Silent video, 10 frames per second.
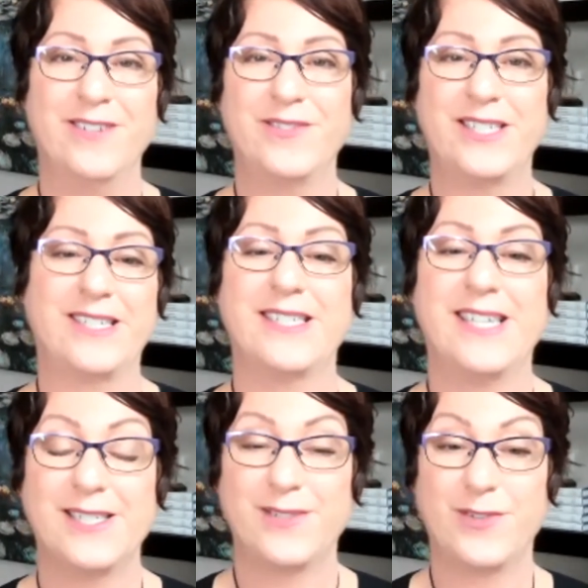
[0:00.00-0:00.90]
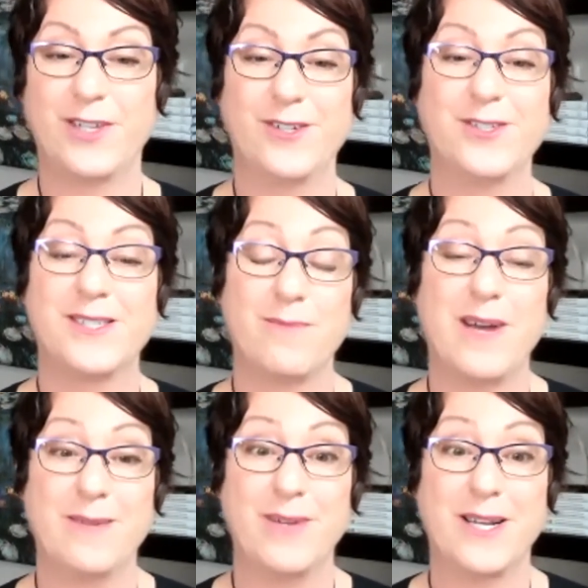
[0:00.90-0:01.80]
of success for Houston
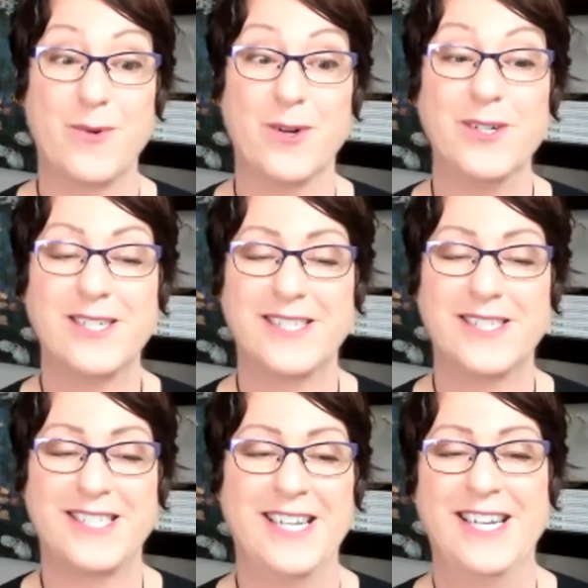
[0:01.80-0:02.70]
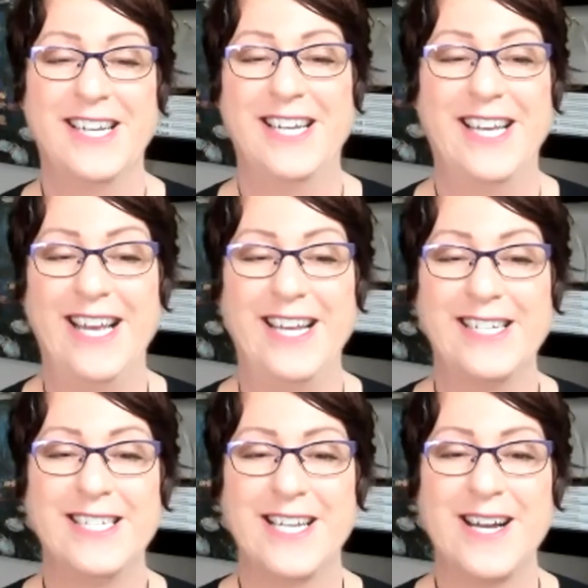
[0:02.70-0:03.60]
Public Works
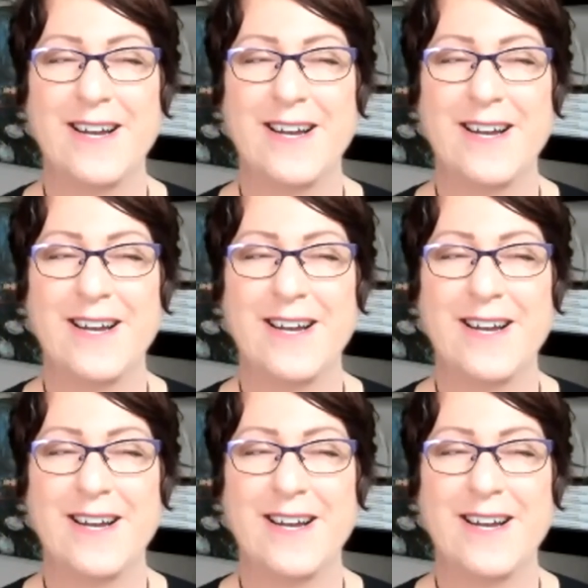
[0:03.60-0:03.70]
and